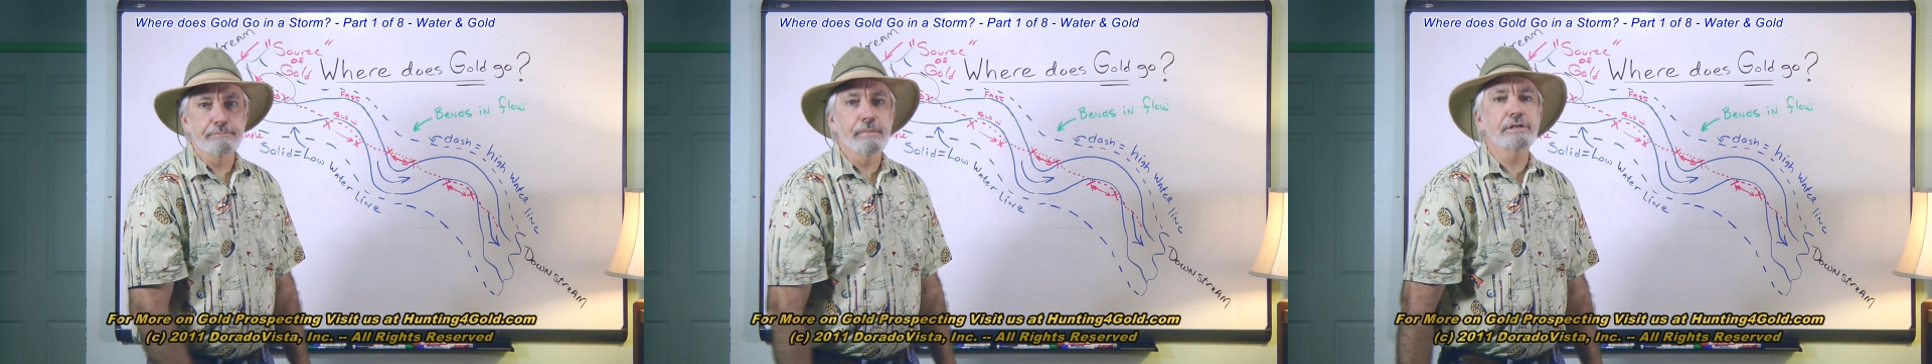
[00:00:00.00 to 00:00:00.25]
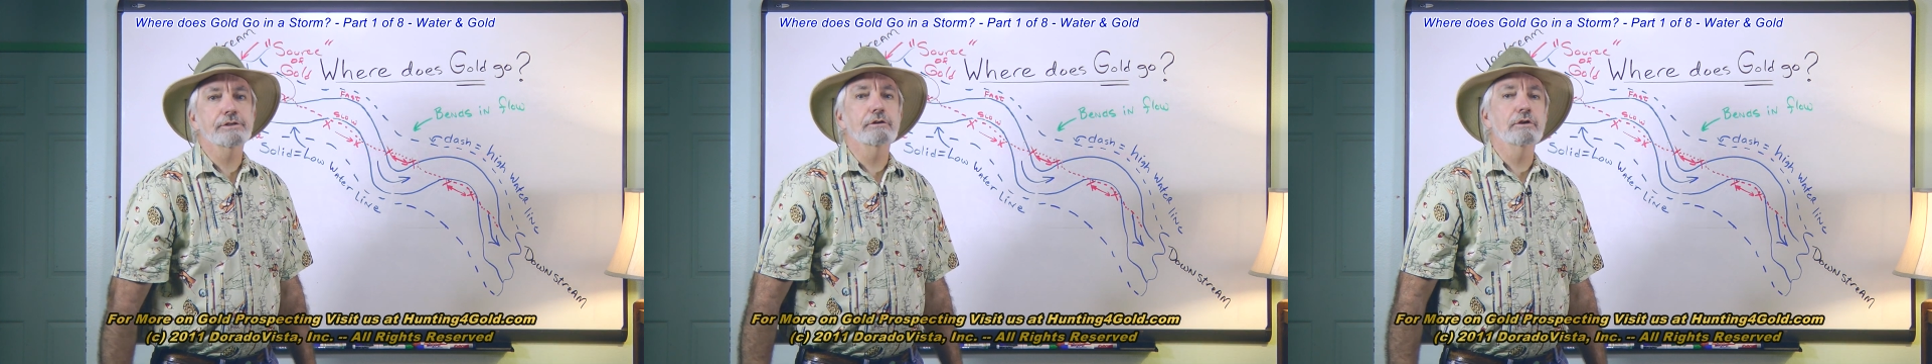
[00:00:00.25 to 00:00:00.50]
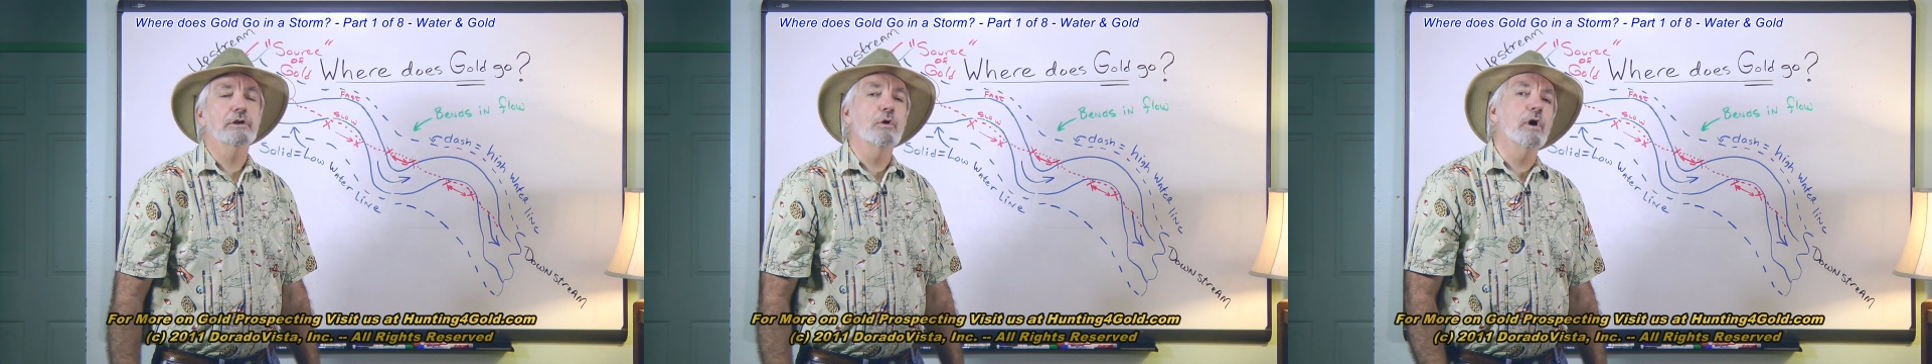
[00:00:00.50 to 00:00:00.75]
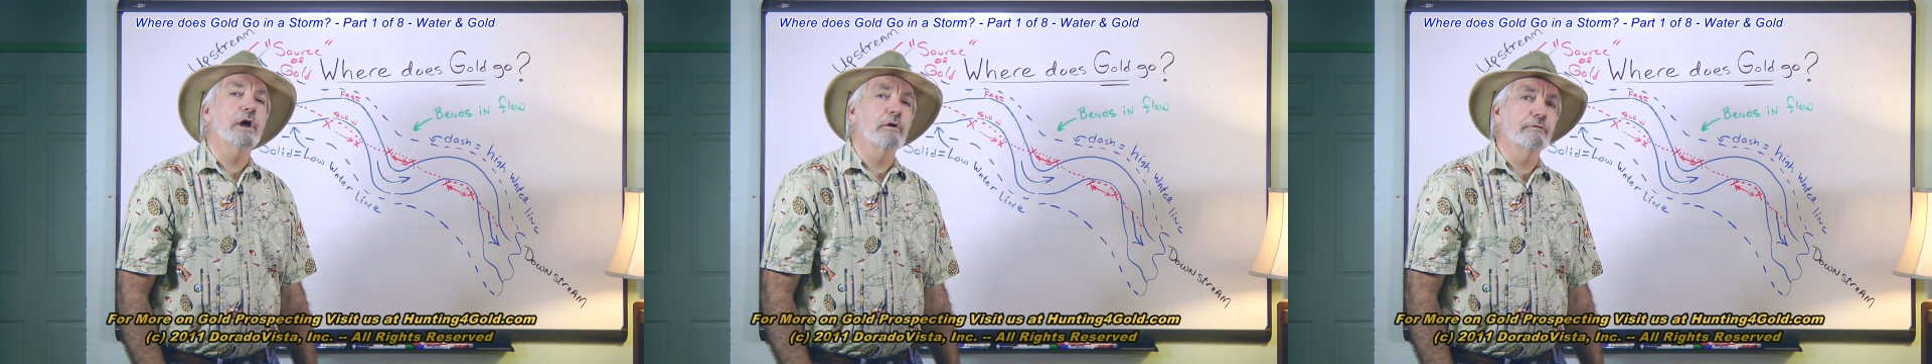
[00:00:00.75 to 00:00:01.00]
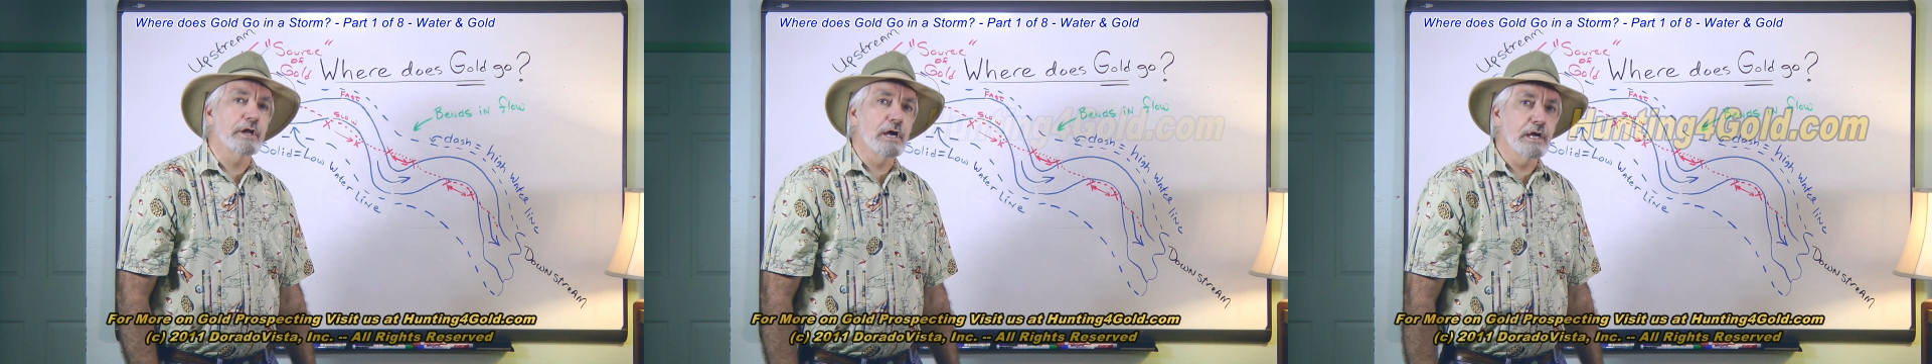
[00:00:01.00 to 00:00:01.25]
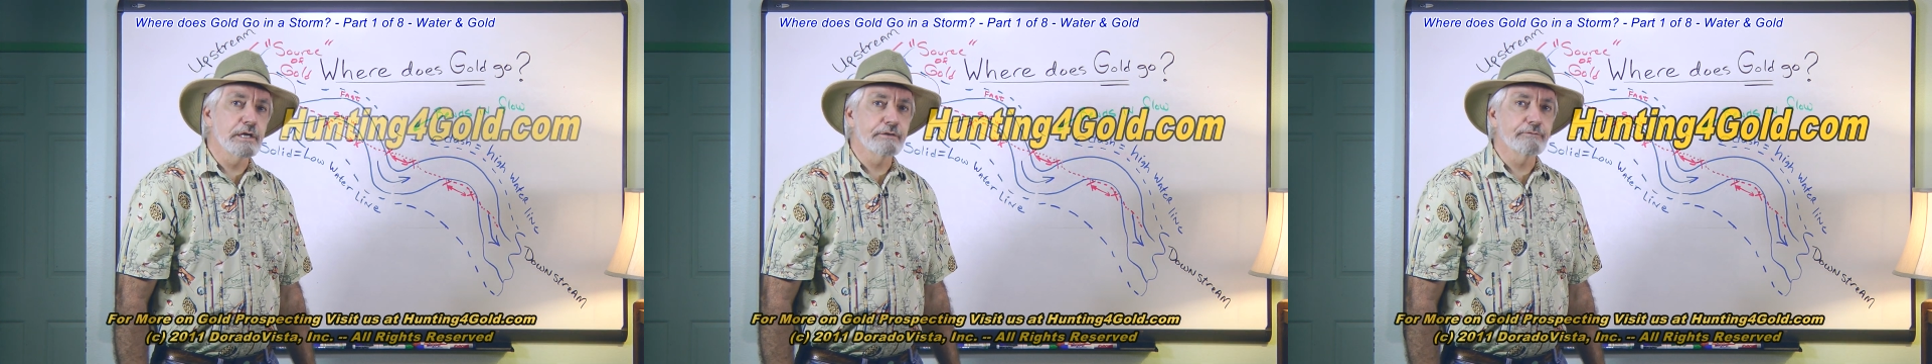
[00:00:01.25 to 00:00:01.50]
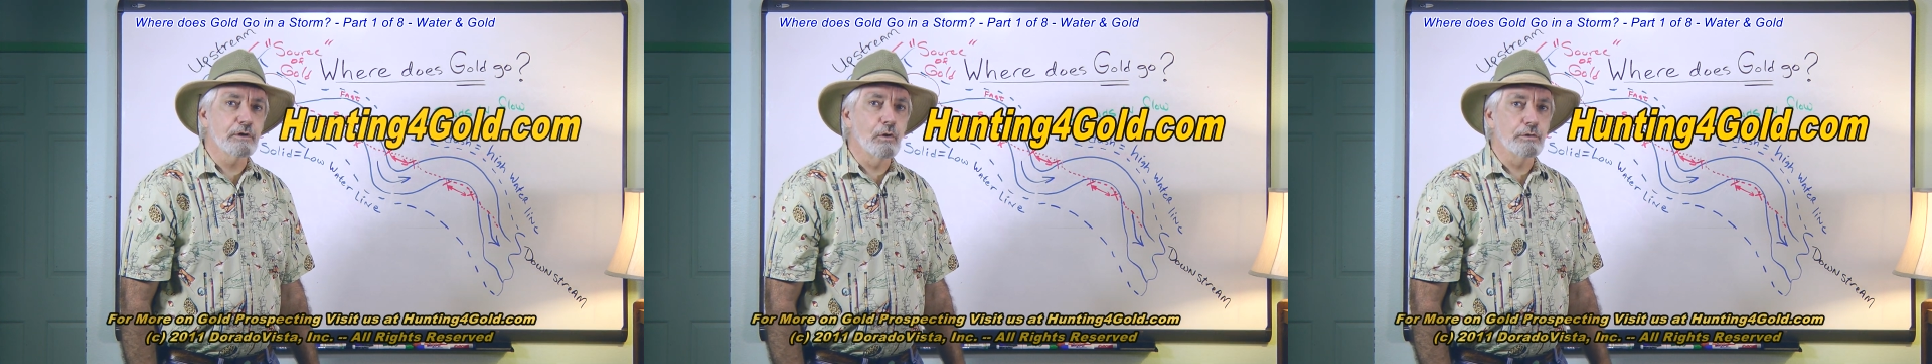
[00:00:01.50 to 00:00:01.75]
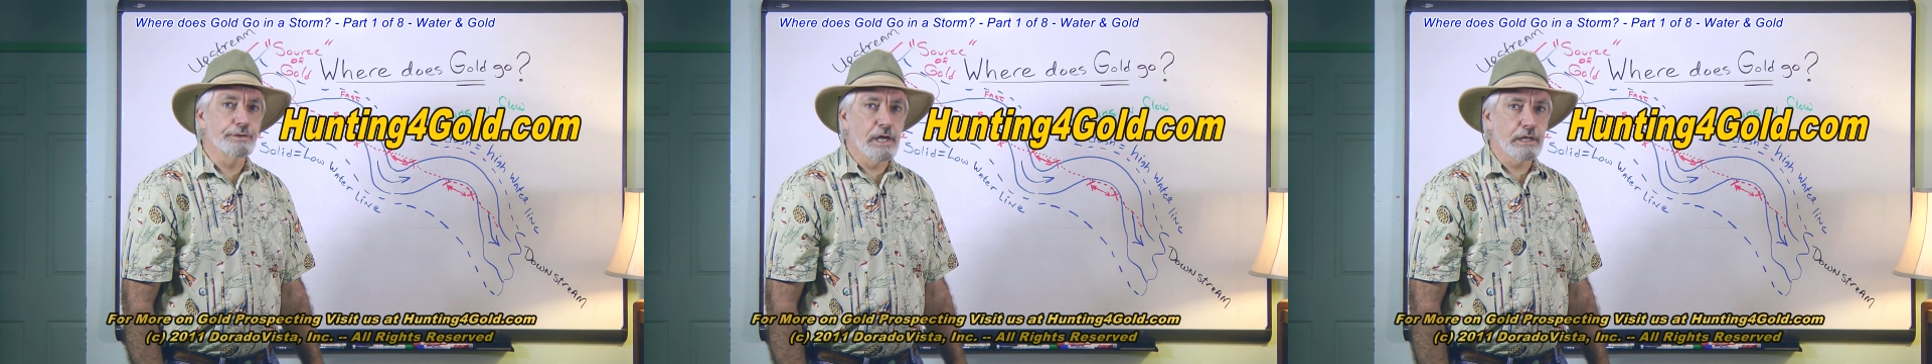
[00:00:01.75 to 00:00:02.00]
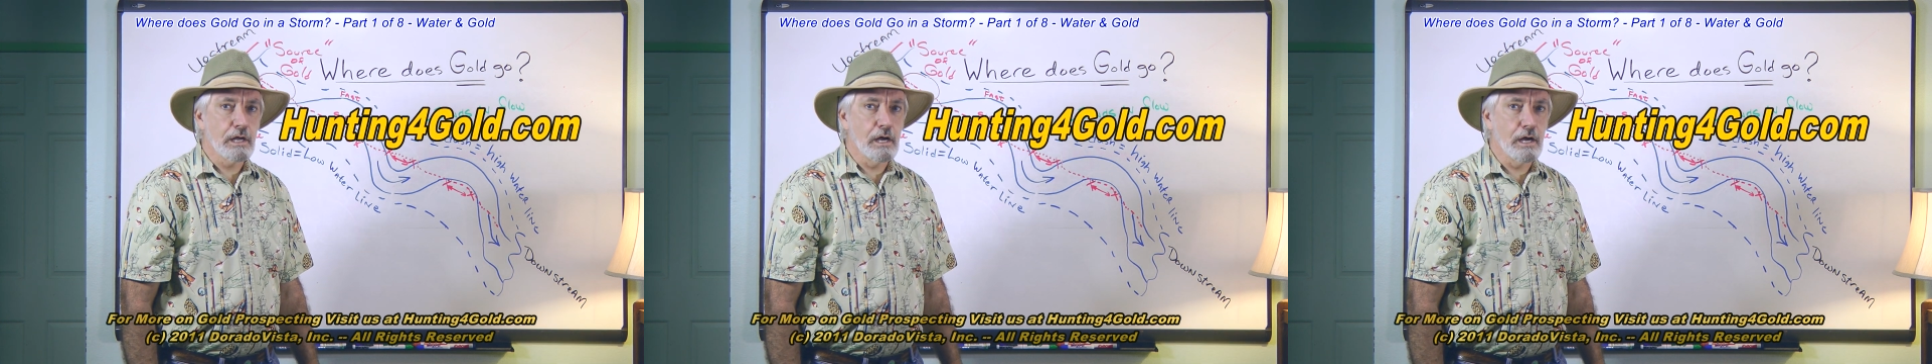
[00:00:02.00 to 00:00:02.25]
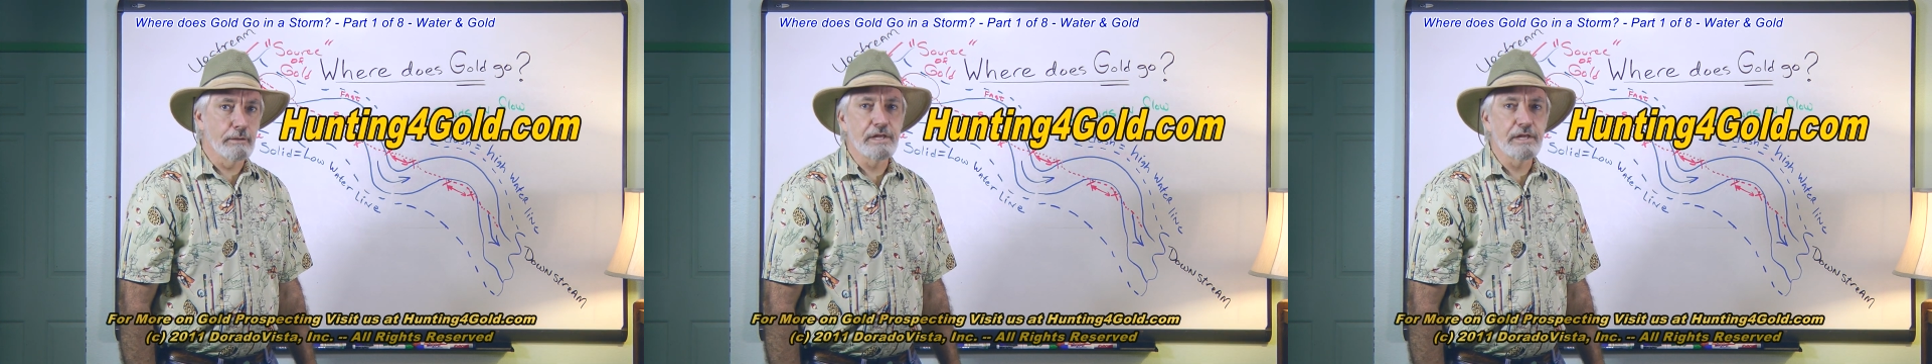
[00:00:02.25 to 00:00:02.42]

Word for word: make sure you go on over to hunting4gold.com.